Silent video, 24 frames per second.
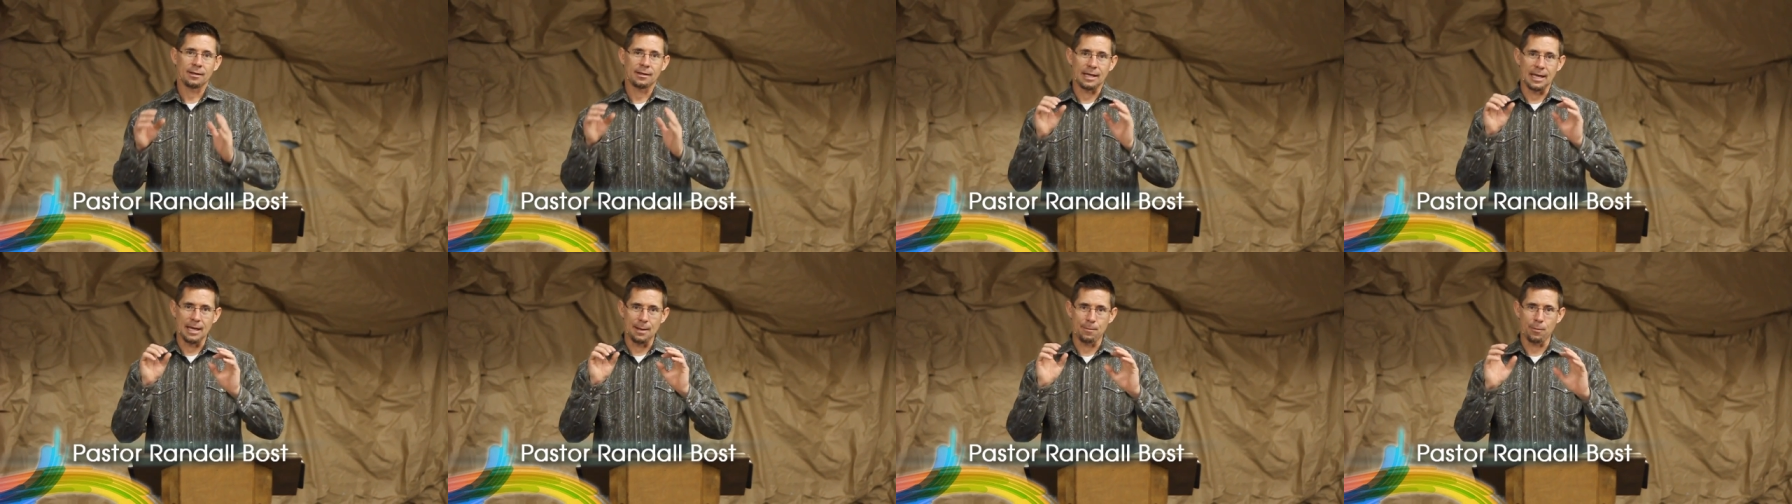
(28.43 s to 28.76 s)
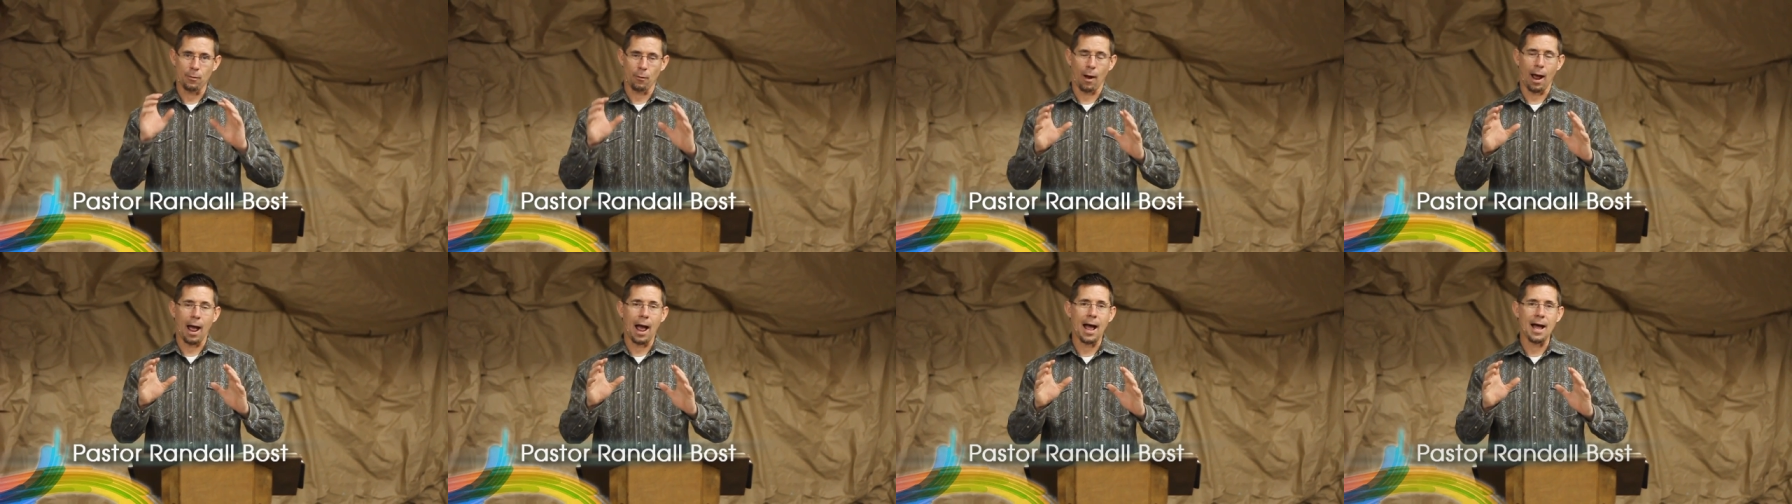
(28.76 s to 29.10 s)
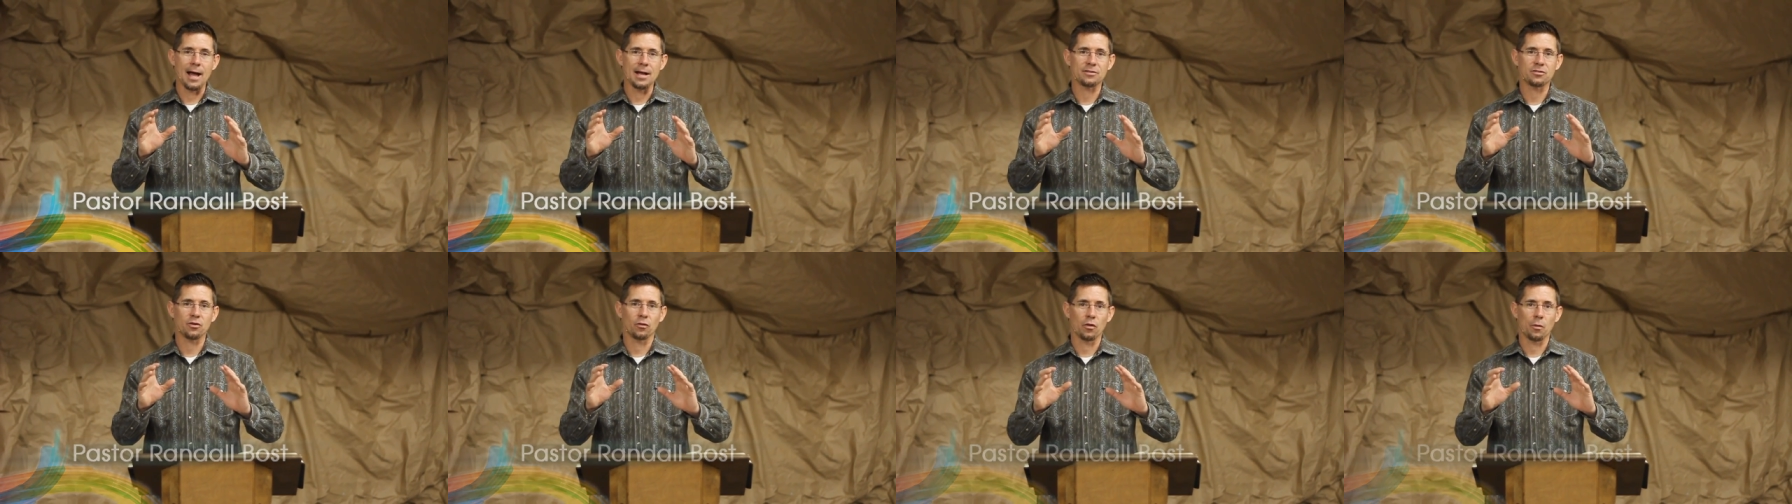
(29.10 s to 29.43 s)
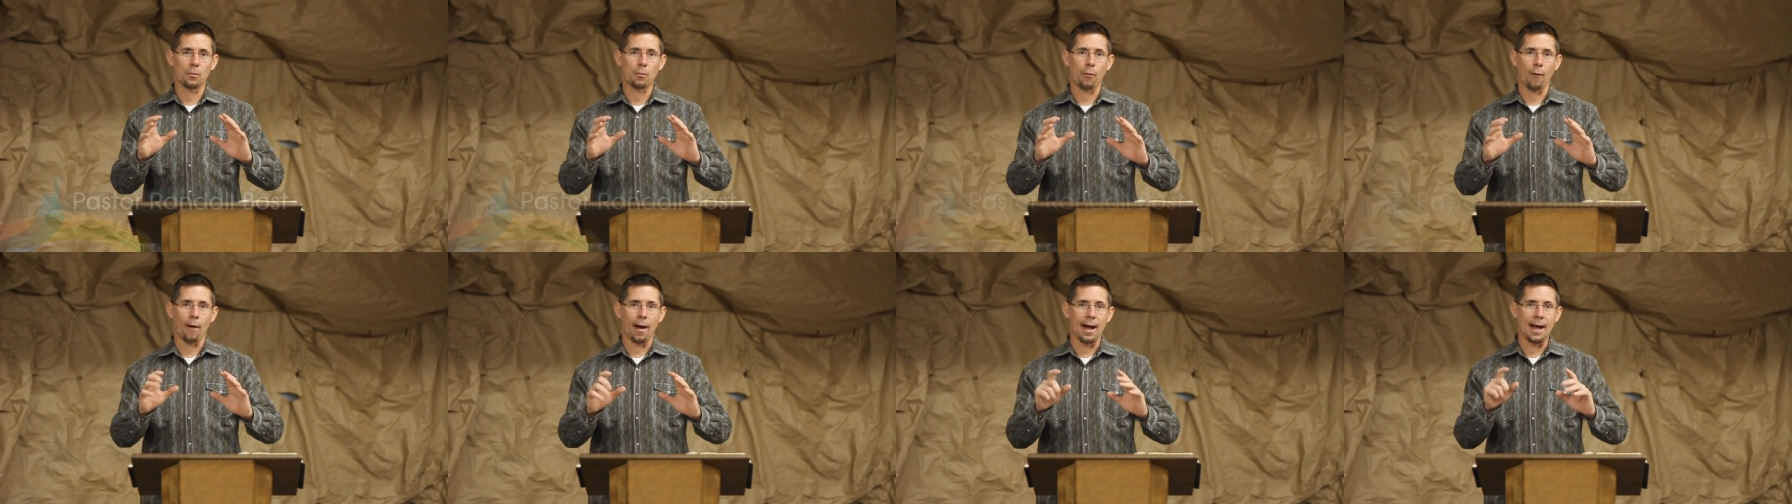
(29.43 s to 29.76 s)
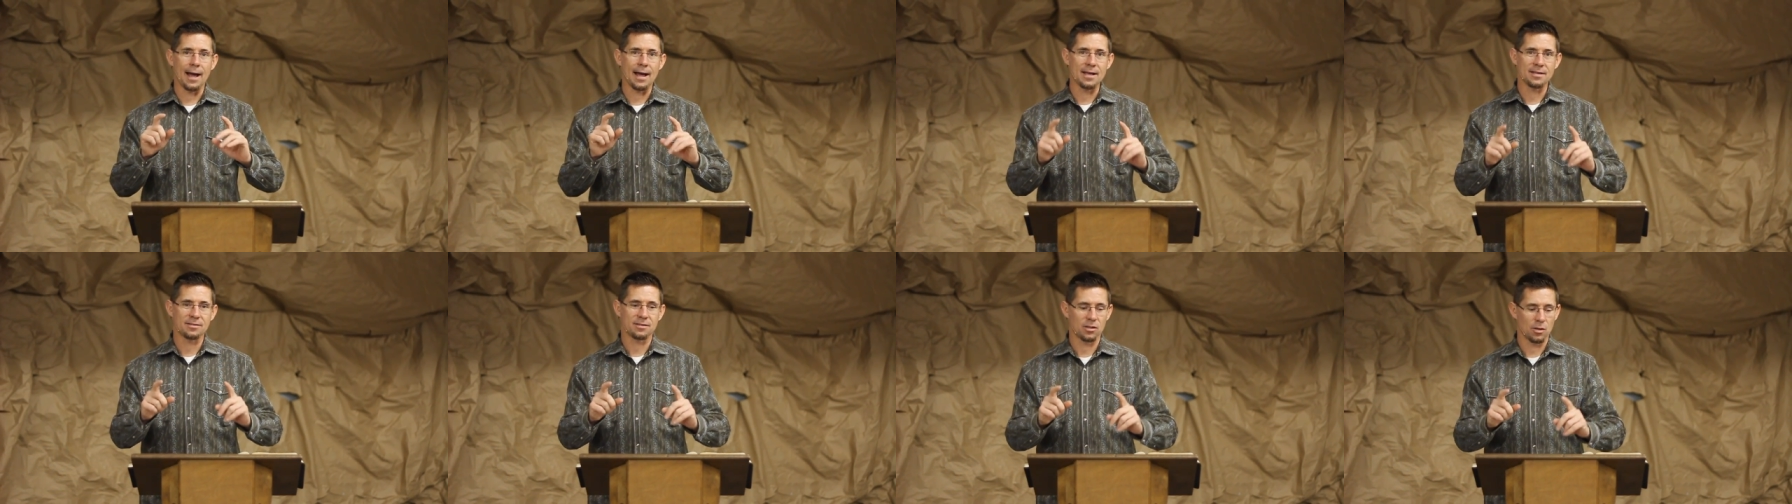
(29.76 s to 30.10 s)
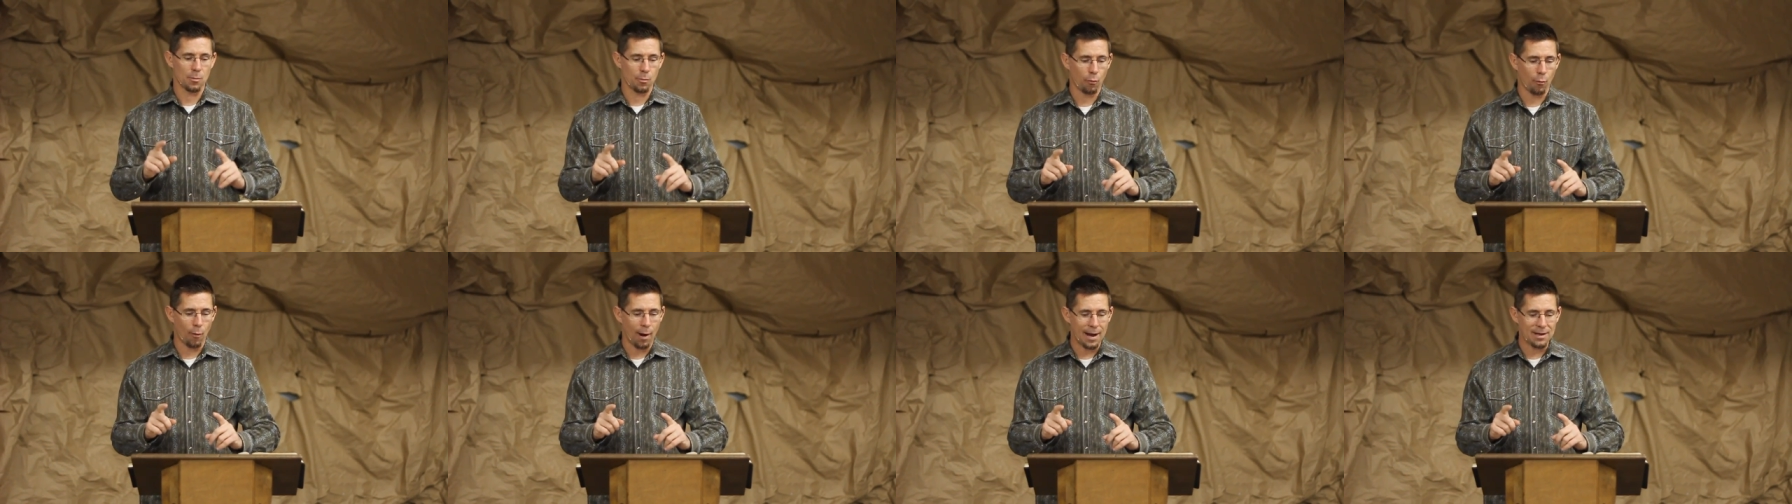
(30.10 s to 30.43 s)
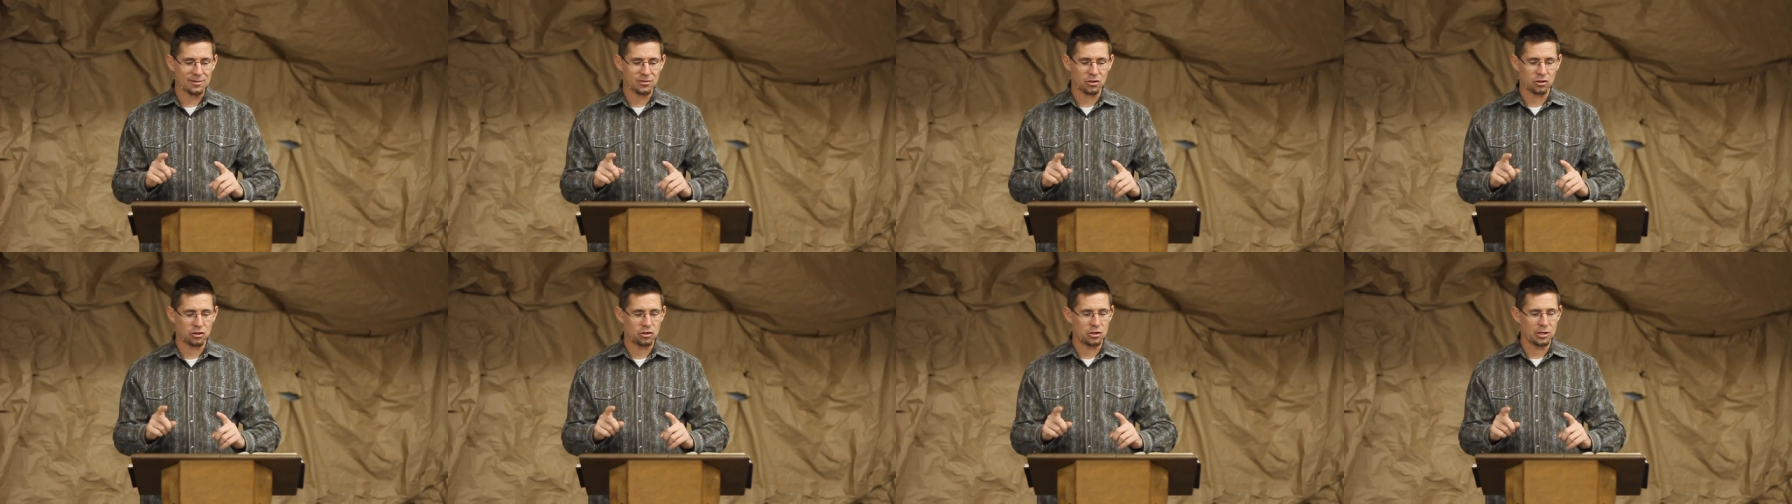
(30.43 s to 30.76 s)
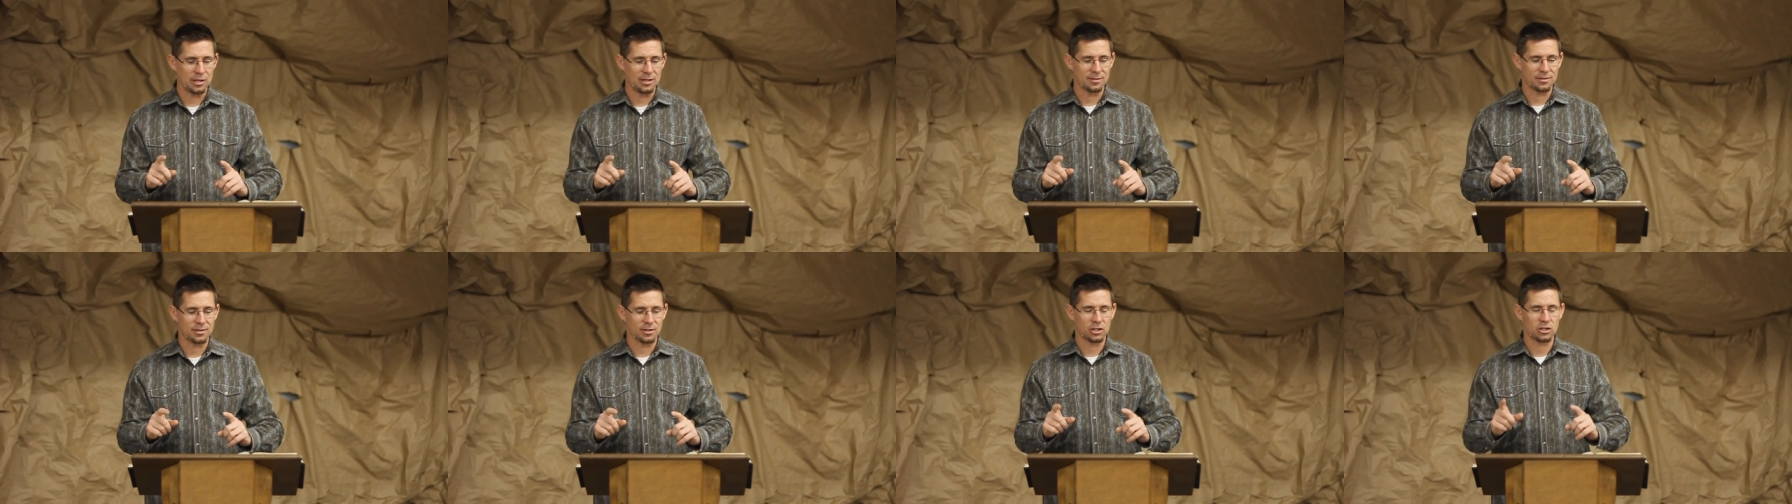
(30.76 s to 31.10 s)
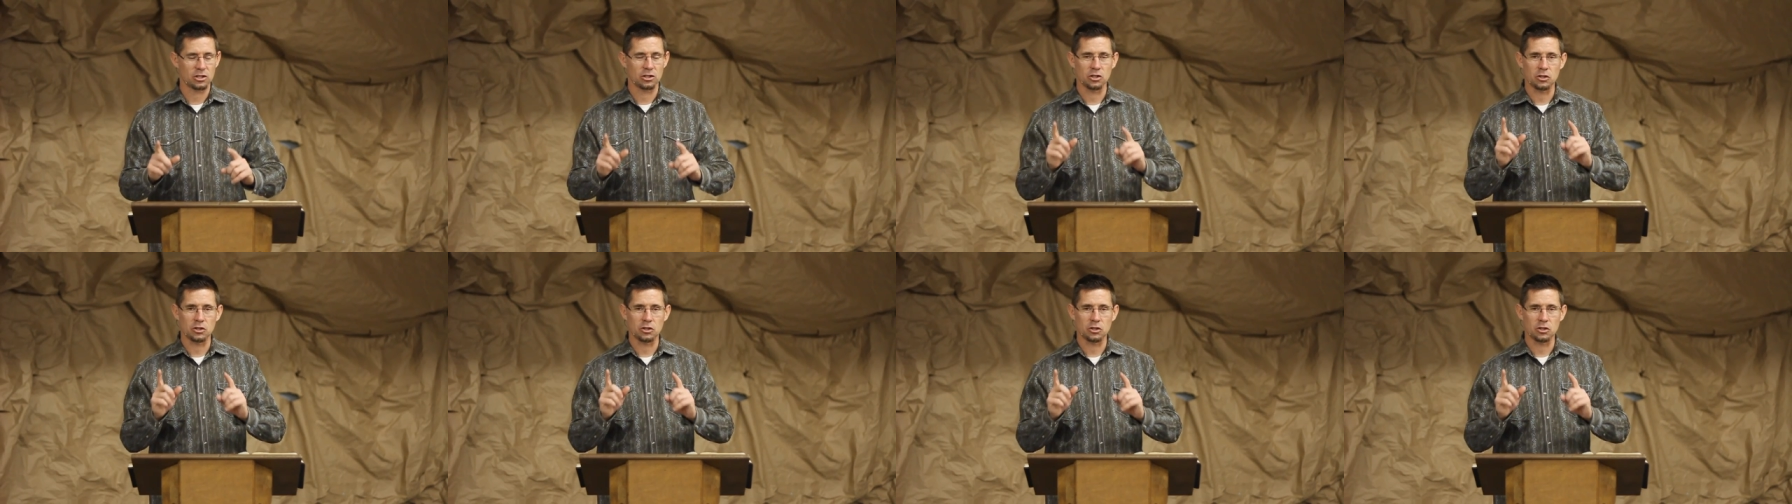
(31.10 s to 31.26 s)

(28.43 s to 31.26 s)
Keep your eyes on the prize, and the prize is Jesus.